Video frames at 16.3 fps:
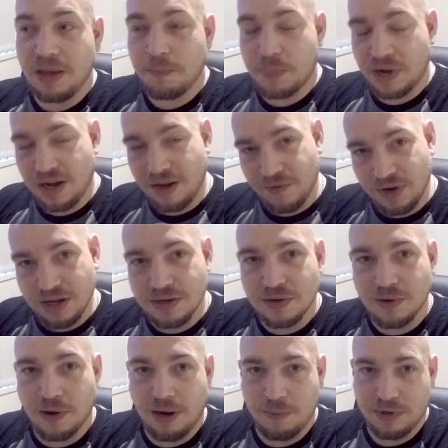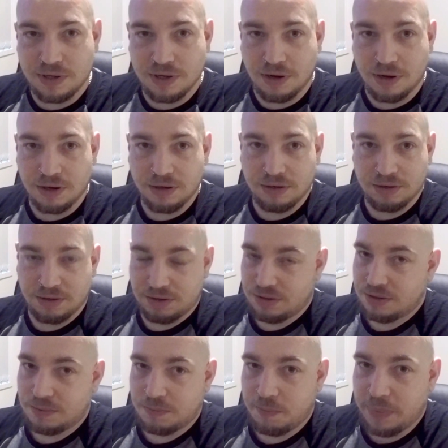But even Instagram has got
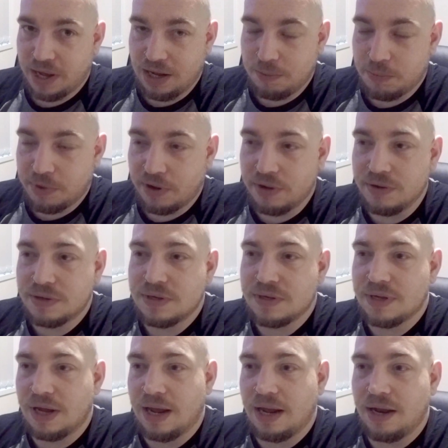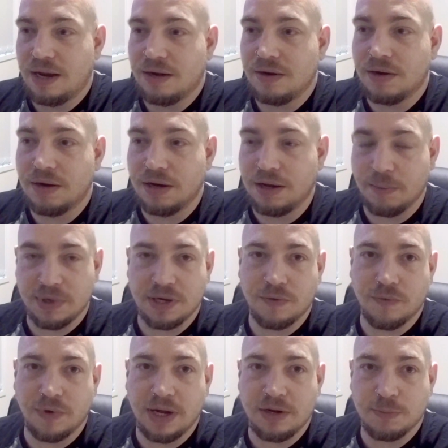paid posts and
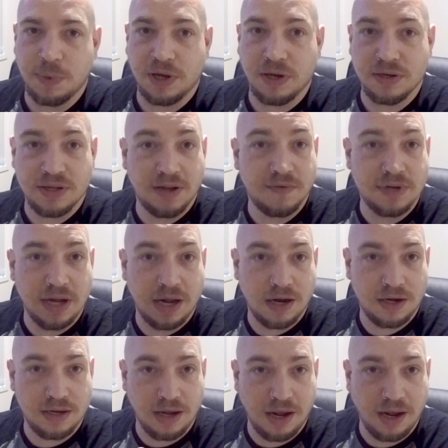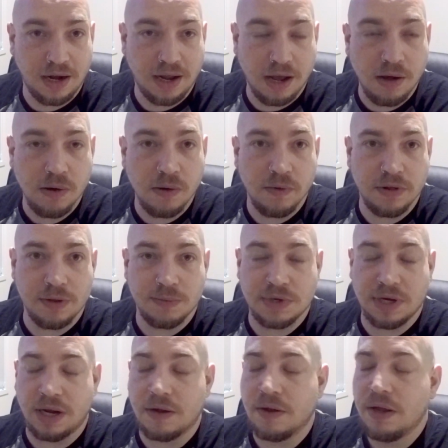limited reach because they've started to add algorithms
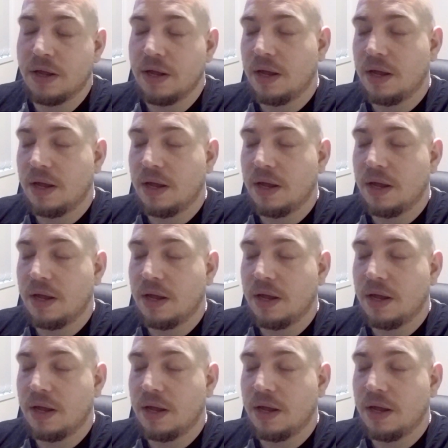now.